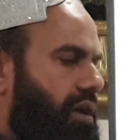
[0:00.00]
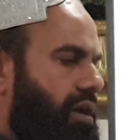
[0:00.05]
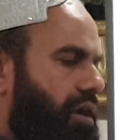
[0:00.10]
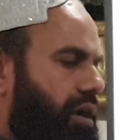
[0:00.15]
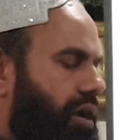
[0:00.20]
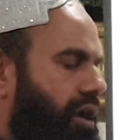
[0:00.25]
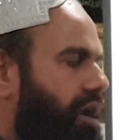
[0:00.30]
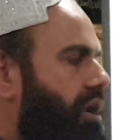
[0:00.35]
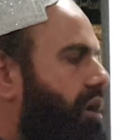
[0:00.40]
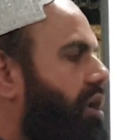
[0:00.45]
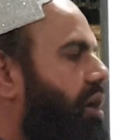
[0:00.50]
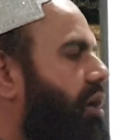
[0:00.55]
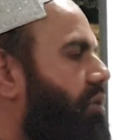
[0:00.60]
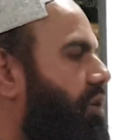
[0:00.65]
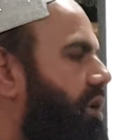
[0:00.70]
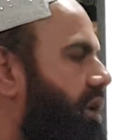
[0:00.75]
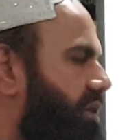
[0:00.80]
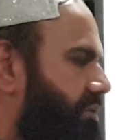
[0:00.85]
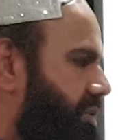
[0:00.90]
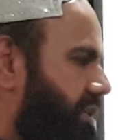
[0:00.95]
Allahu
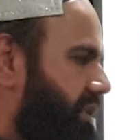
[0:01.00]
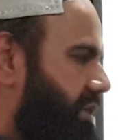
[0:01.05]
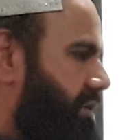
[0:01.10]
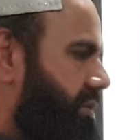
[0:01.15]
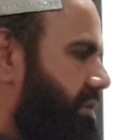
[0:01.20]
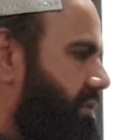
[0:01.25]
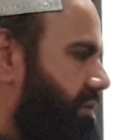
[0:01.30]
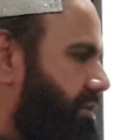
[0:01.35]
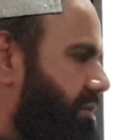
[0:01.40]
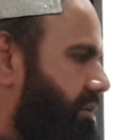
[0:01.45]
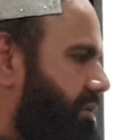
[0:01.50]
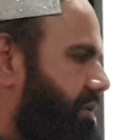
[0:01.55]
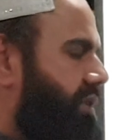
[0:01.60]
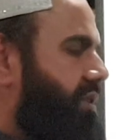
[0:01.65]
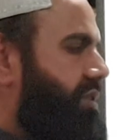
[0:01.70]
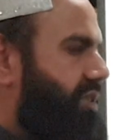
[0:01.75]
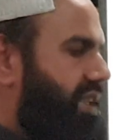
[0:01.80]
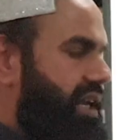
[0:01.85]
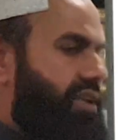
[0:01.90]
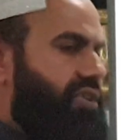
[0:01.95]
Akbar,
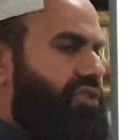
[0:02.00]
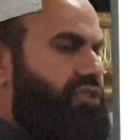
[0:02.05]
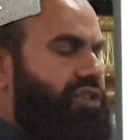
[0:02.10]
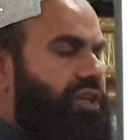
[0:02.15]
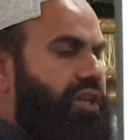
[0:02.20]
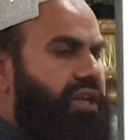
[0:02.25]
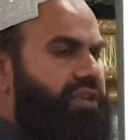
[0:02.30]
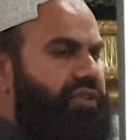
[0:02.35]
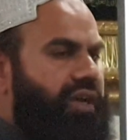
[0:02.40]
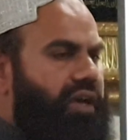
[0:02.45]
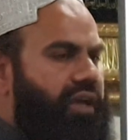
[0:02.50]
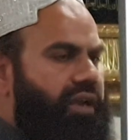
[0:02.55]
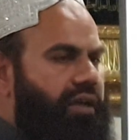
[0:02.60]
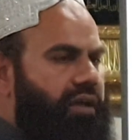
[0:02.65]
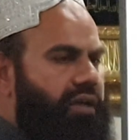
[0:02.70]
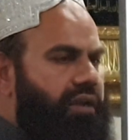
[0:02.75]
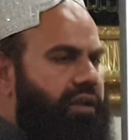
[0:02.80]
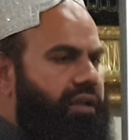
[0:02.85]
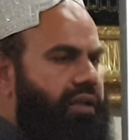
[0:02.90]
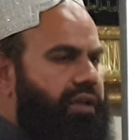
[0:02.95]
then it still is
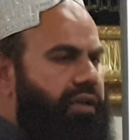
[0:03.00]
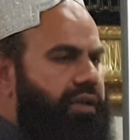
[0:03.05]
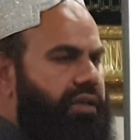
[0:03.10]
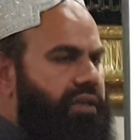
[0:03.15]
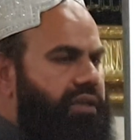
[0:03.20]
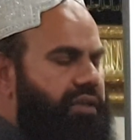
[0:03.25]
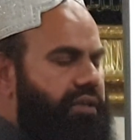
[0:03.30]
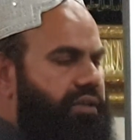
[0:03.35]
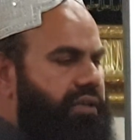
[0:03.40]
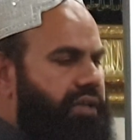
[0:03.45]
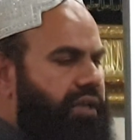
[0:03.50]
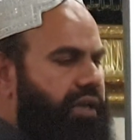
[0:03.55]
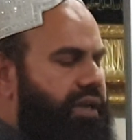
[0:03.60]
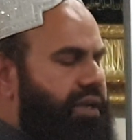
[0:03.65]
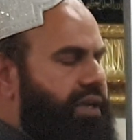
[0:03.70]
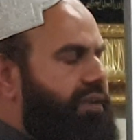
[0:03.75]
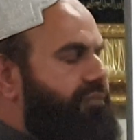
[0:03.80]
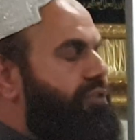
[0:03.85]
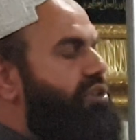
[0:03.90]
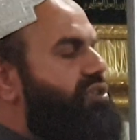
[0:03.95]
halal. Yeah.
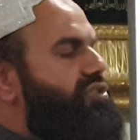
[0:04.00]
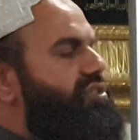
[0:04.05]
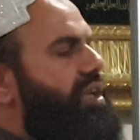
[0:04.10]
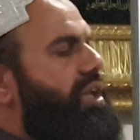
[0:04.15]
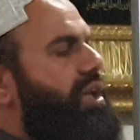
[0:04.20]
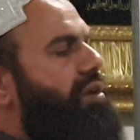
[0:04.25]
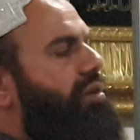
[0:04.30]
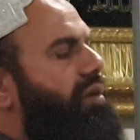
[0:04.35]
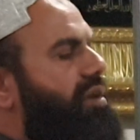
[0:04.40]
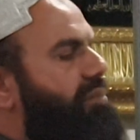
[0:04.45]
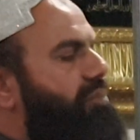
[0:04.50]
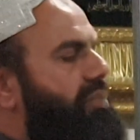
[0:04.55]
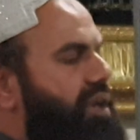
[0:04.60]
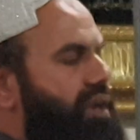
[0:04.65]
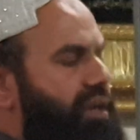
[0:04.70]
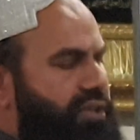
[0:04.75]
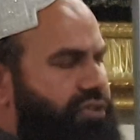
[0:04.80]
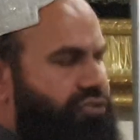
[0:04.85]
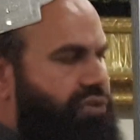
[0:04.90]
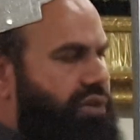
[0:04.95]
If you say Ar-Rahman
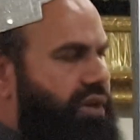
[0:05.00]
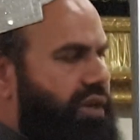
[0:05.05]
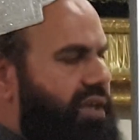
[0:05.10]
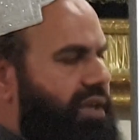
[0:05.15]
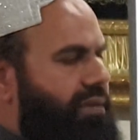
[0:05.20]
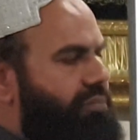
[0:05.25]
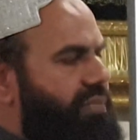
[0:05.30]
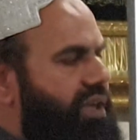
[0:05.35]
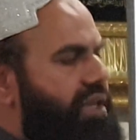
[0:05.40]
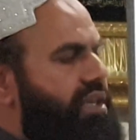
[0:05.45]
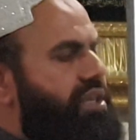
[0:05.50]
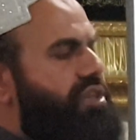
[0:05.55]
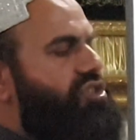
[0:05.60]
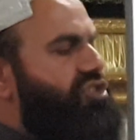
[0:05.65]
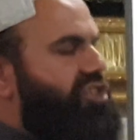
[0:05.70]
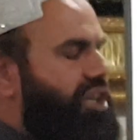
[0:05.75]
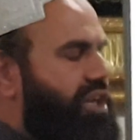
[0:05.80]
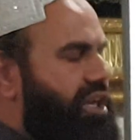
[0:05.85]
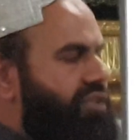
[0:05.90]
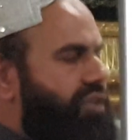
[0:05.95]
is Rahim,
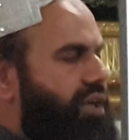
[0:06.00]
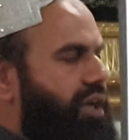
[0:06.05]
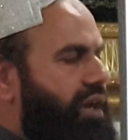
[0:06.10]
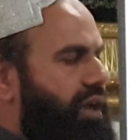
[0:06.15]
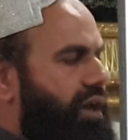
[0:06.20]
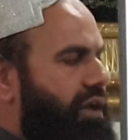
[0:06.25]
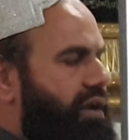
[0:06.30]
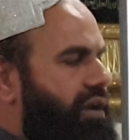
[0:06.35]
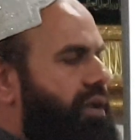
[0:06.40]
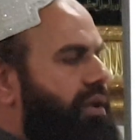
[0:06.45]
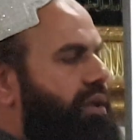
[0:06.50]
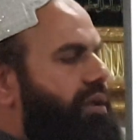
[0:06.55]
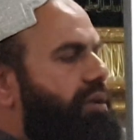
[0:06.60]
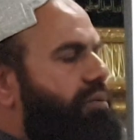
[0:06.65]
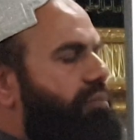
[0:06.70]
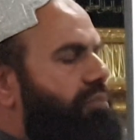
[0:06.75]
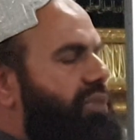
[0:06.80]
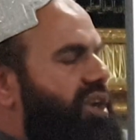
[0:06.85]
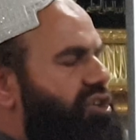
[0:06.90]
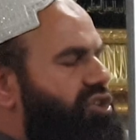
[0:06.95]
still is halal.
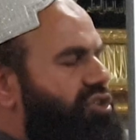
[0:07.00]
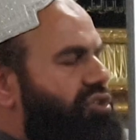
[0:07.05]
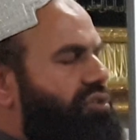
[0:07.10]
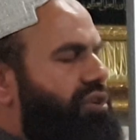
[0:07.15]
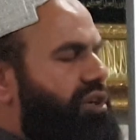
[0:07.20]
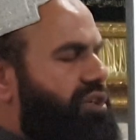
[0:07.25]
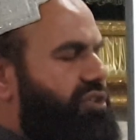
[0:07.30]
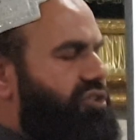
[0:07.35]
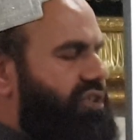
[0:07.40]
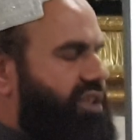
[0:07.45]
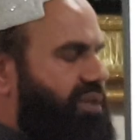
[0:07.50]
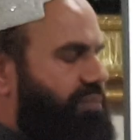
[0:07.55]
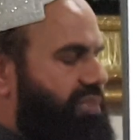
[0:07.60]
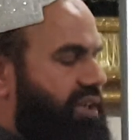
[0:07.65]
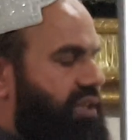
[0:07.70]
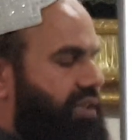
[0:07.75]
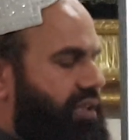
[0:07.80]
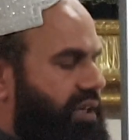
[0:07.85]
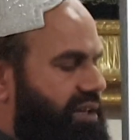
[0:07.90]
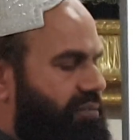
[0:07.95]
but should not say
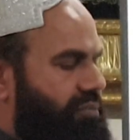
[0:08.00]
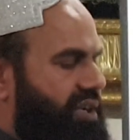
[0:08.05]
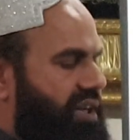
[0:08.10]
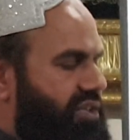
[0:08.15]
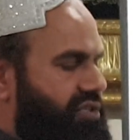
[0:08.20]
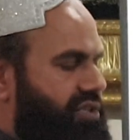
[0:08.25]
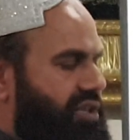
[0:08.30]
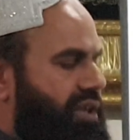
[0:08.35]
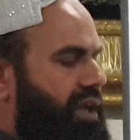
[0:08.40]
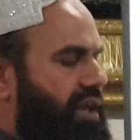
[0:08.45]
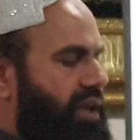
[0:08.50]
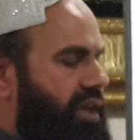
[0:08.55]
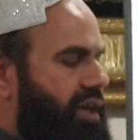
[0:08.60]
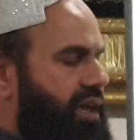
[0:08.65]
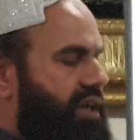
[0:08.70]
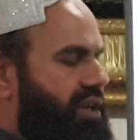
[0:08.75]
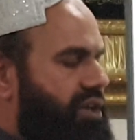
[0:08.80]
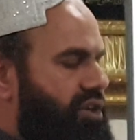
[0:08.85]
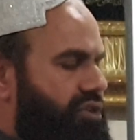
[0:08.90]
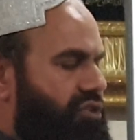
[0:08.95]
because animal is dying
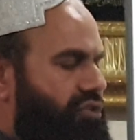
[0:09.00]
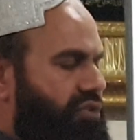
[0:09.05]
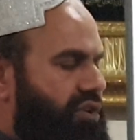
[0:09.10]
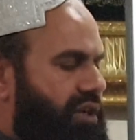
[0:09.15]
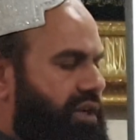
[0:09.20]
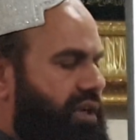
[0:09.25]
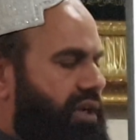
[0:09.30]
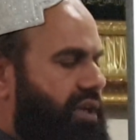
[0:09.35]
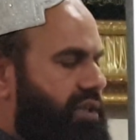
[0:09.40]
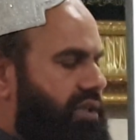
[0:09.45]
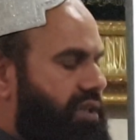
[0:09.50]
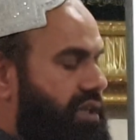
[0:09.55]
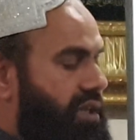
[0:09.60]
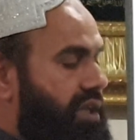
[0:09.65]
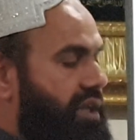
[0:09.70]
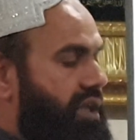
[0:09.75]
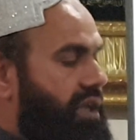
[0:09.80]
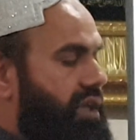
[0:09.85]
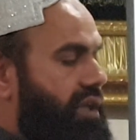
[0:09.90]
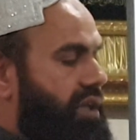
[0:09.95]
and you're reading
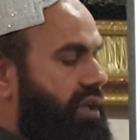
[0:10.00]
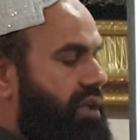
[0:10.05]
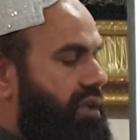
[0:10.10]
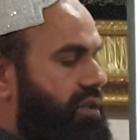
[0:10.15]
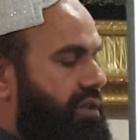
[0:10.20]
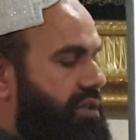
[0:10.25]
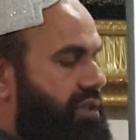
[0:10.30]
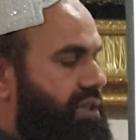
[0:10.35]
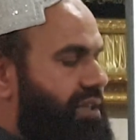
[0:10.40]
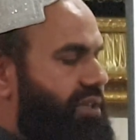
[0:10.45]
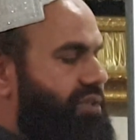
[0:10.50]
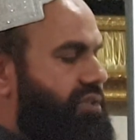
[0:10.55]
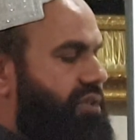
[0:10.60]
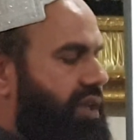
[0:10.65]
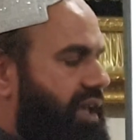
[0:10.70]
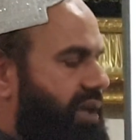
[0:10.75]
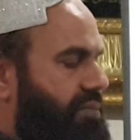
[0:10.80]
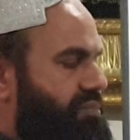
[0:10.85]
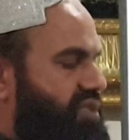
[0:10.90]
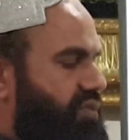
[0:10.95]
these
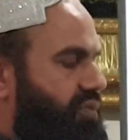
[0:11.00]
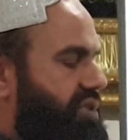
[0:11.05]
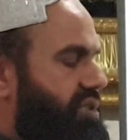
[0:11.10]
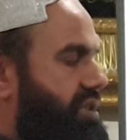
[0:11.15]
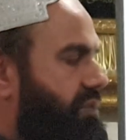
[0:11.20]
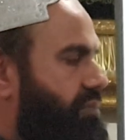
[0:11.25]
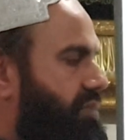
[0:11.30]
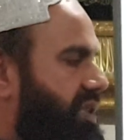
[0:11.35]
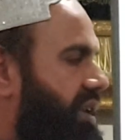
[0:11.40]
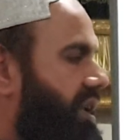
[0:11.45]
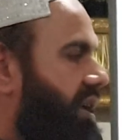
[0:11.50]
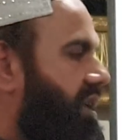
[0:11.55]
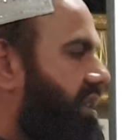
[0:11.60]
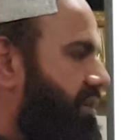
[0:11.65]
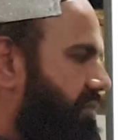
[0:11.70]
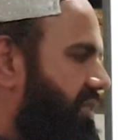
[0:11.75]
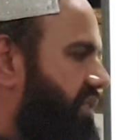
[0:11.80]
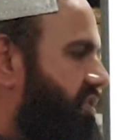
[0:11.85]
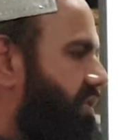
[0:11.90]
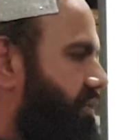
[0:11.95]
names which are meaning the
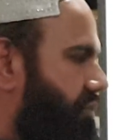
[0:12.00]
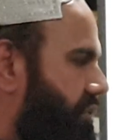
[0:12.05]
merciful